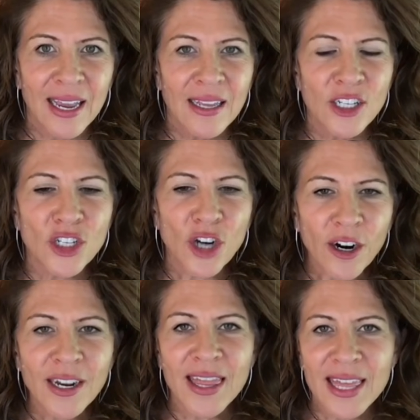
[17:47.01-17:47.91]
start
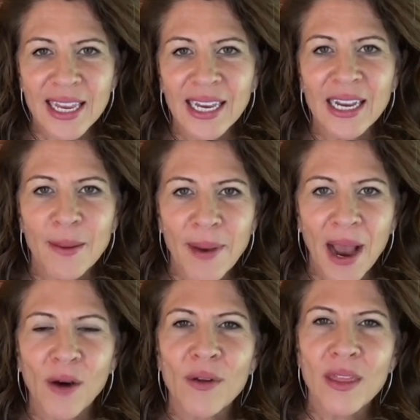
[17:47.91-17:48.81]
thinking
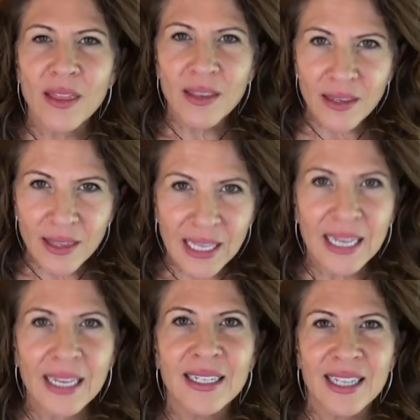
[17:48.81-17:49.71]
about
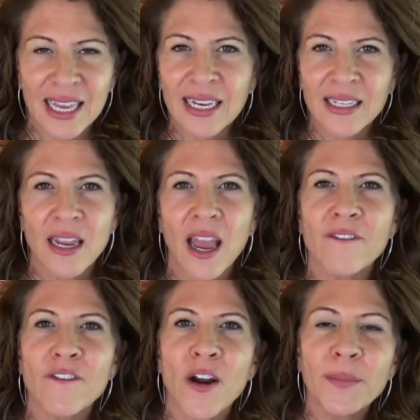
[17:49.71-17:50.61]
these things
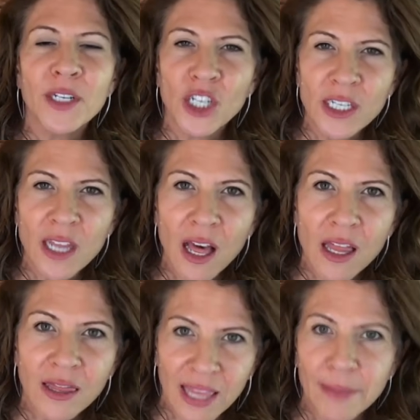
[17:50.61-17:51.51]
from just
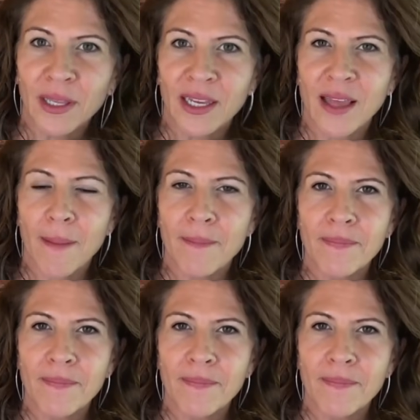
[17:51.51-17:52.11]
labeling them.